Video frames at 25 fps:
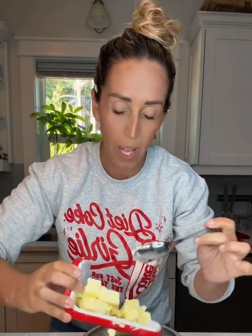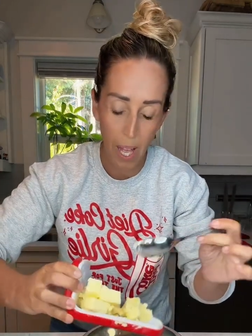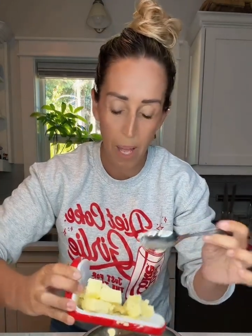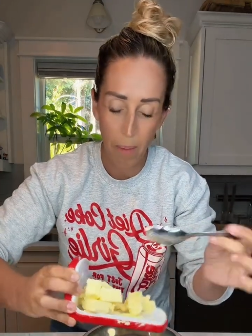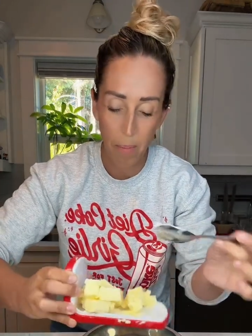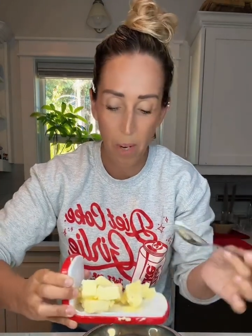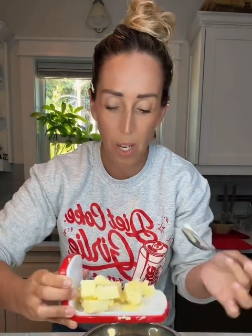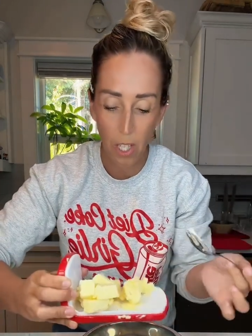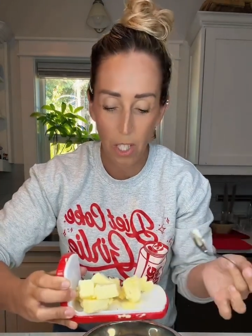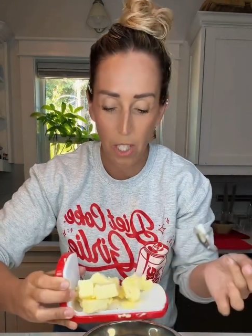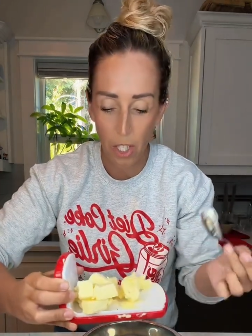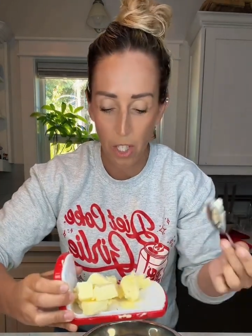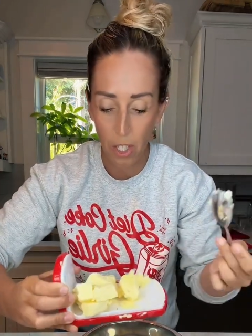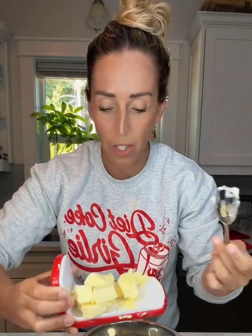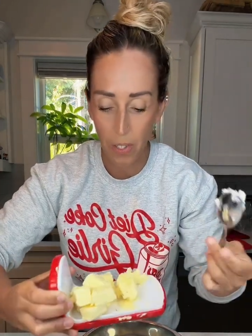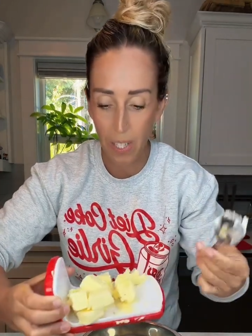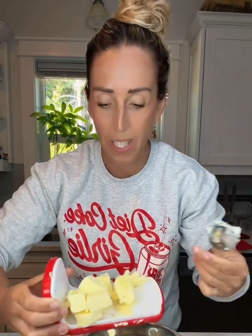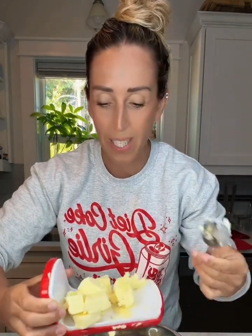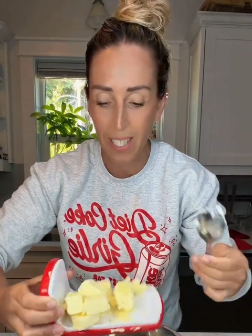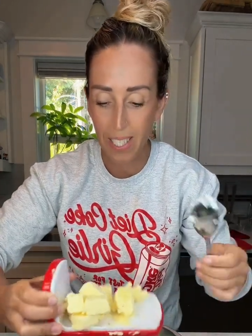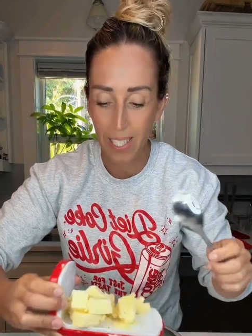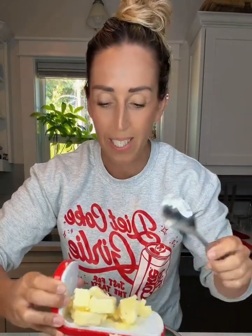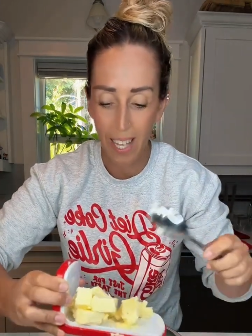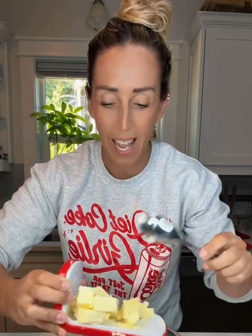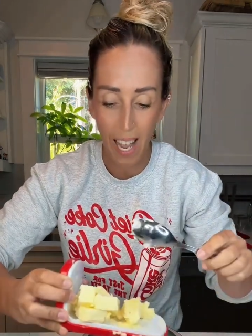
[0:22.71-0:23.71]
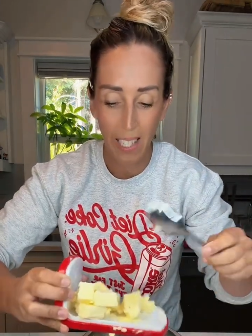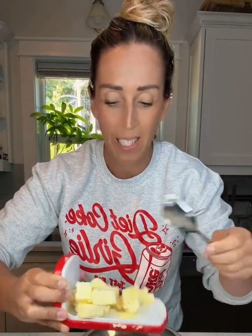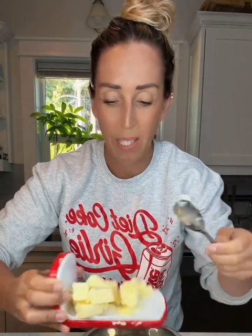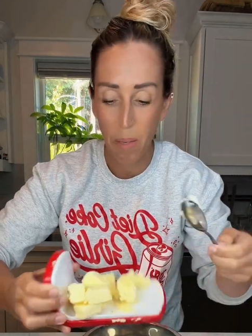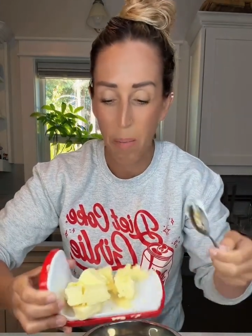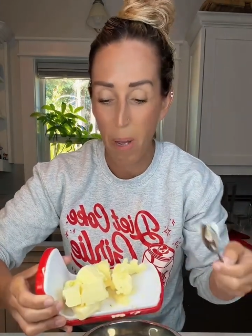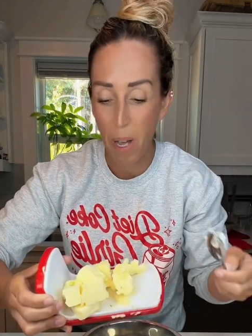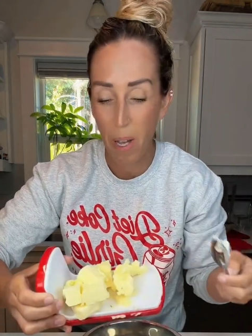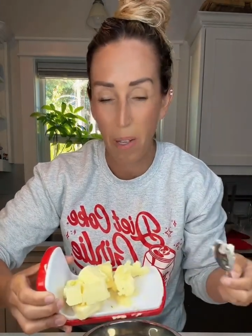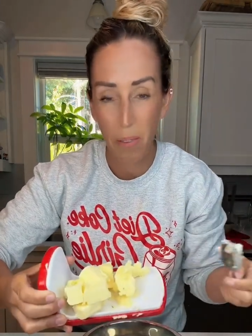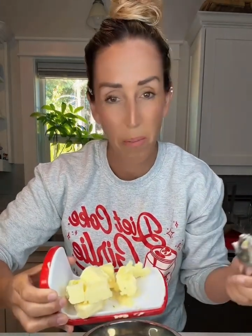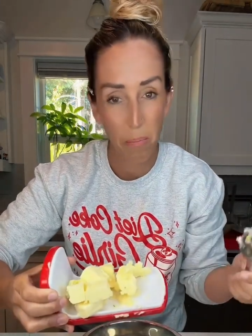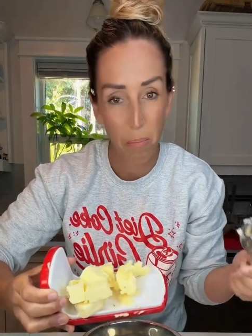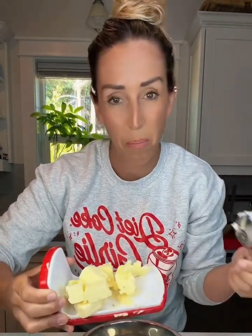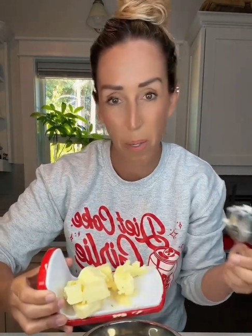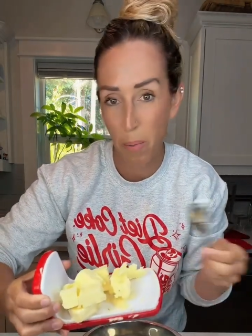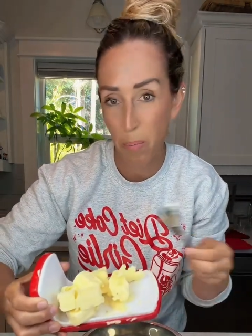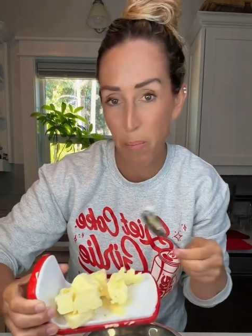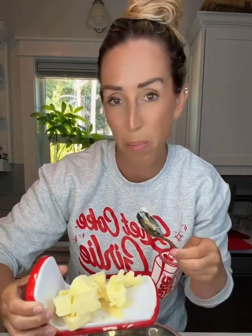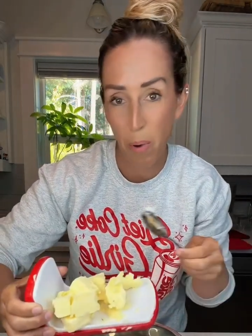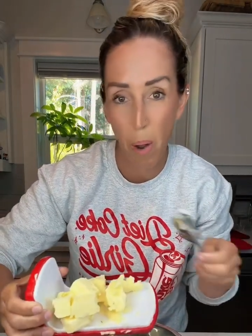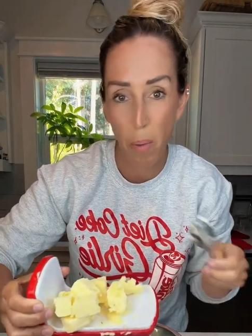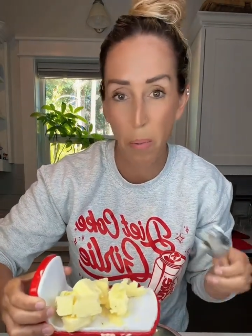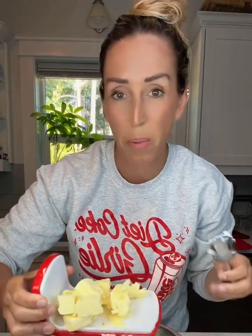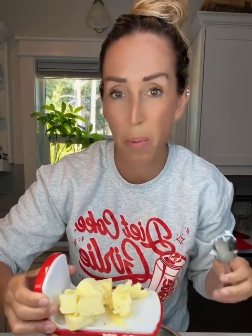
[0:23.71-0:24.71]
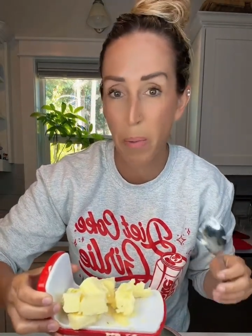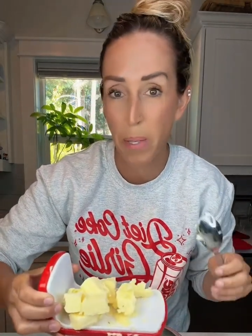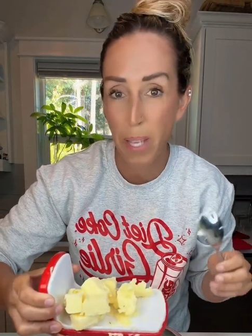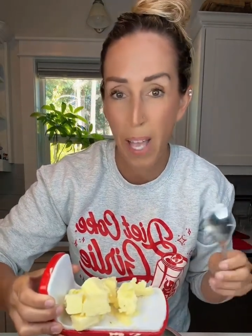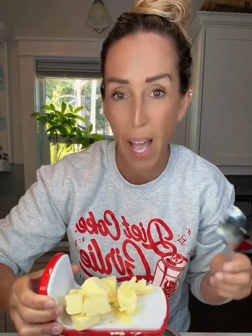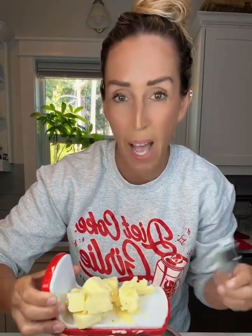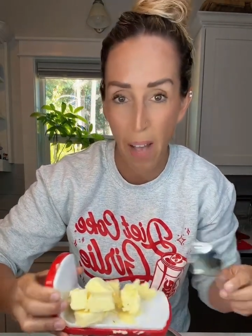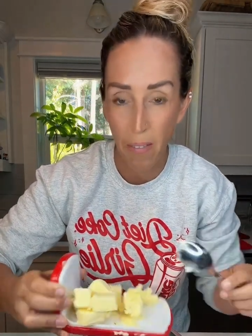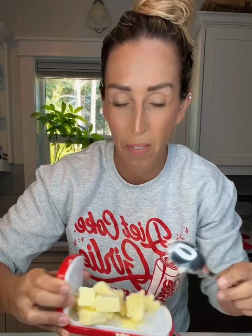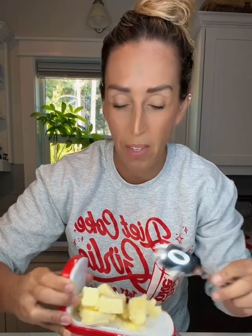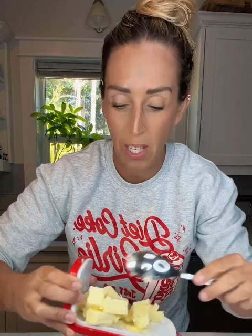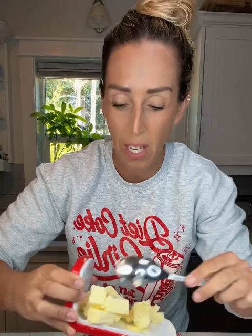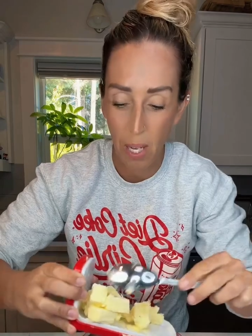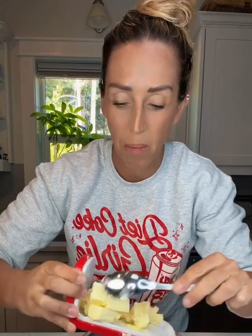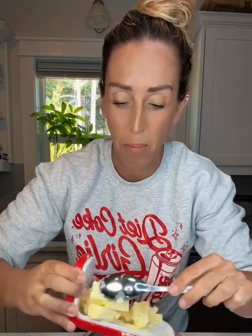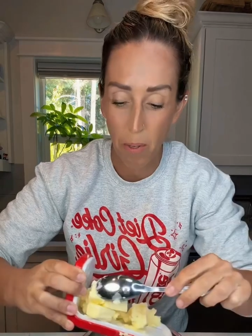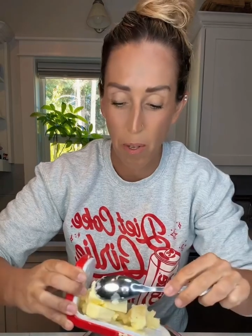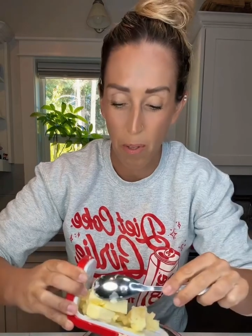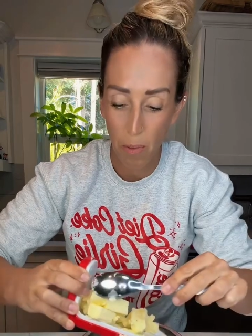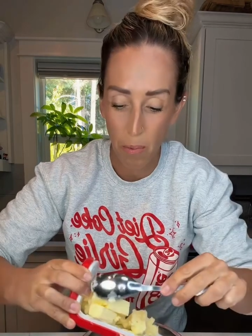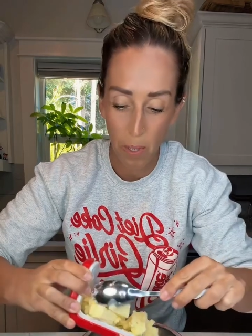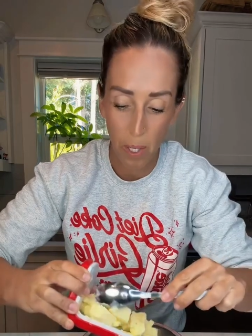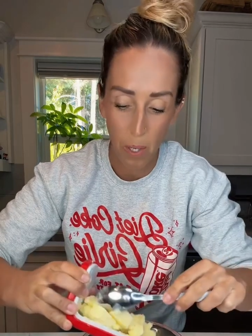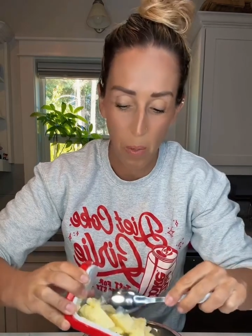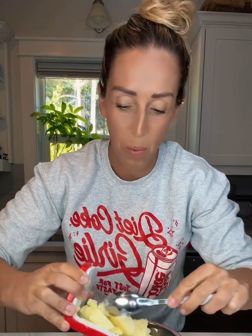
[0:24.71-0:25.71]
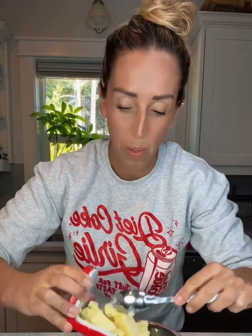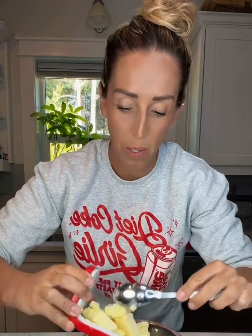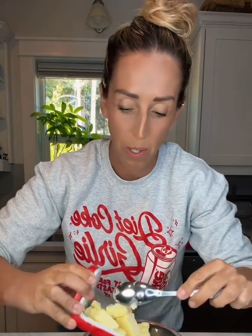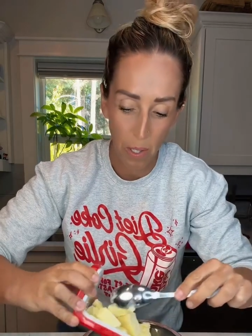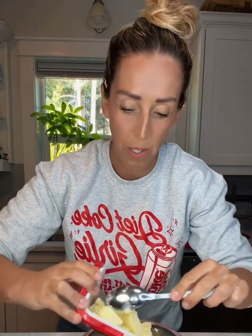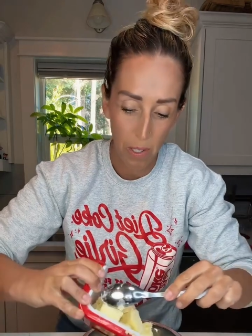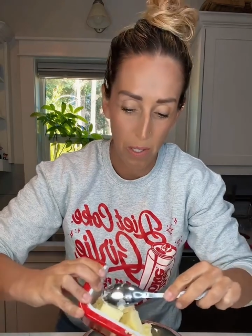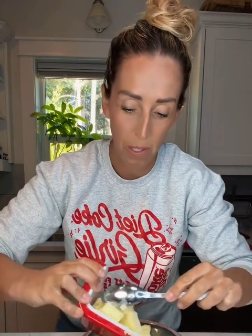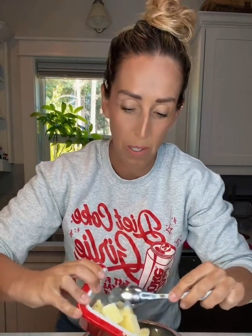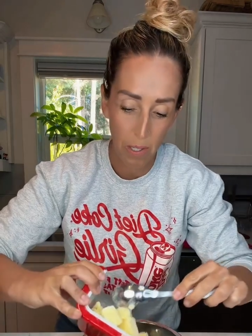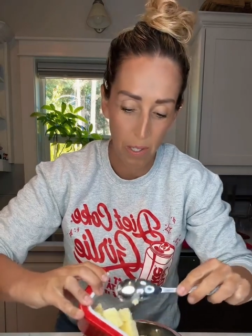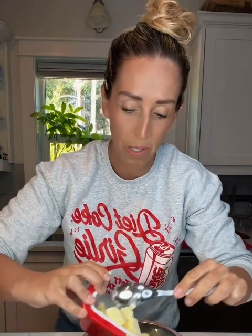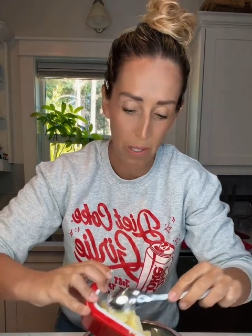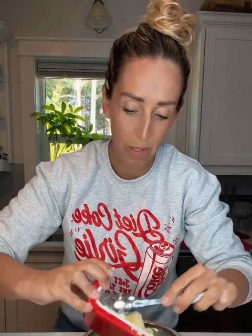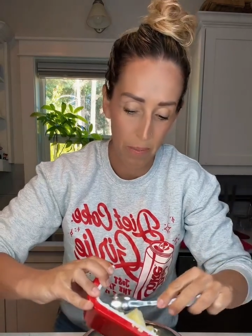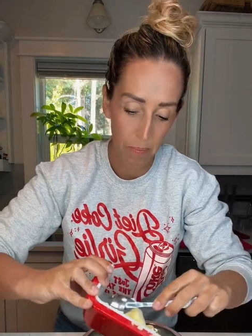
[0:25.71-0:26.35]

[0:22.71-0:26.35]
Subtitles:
I'm not sure the exact amount, but probably 1/2 cup to 3/4.